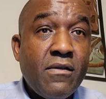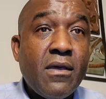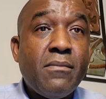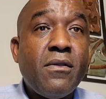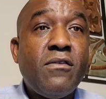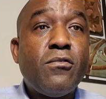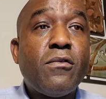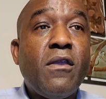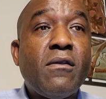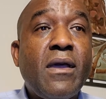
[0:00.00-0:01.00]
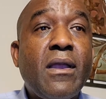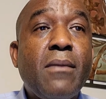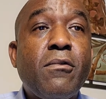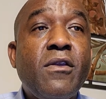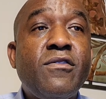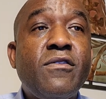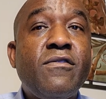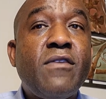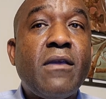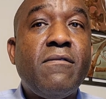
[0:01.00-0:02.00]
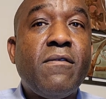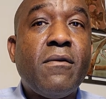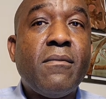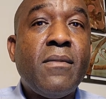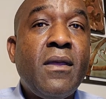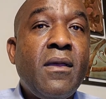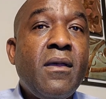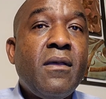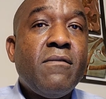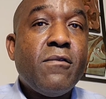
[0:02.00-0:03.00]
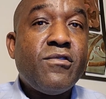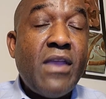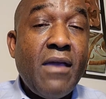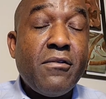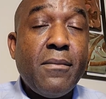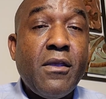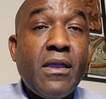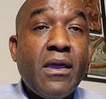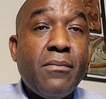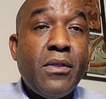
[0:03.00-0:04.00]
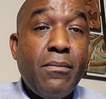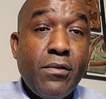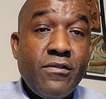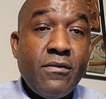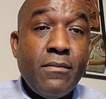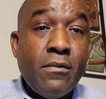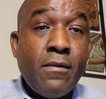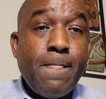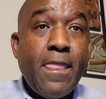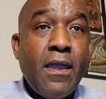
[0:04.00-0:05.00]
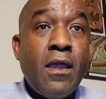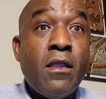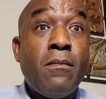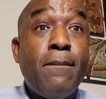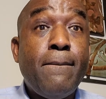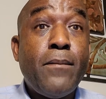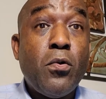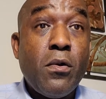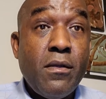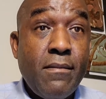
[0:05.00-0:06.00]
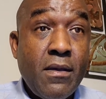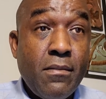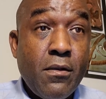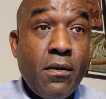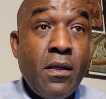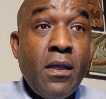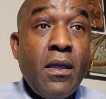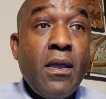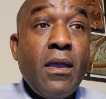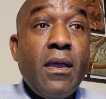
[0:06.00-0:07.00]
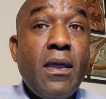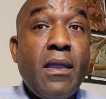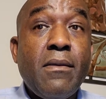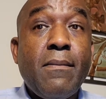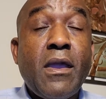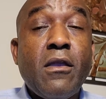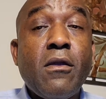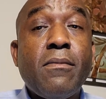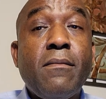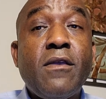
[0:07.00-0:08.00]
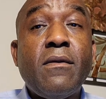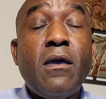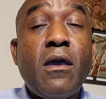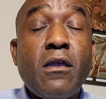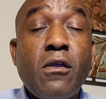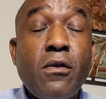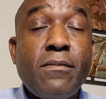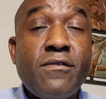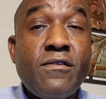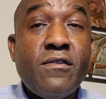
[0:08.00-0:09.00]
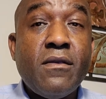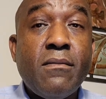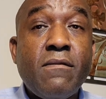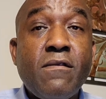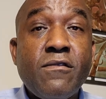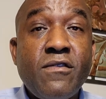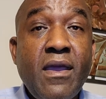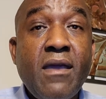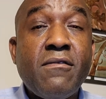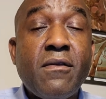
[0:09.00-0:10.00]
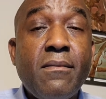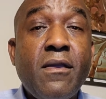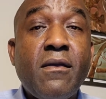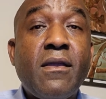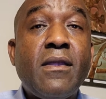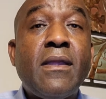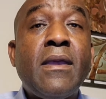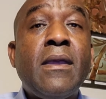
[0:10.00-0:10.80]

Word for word: the company's North Carolina operation. Second firm, first African American company principal and board member. And in my current uh, current position, I'm the first African American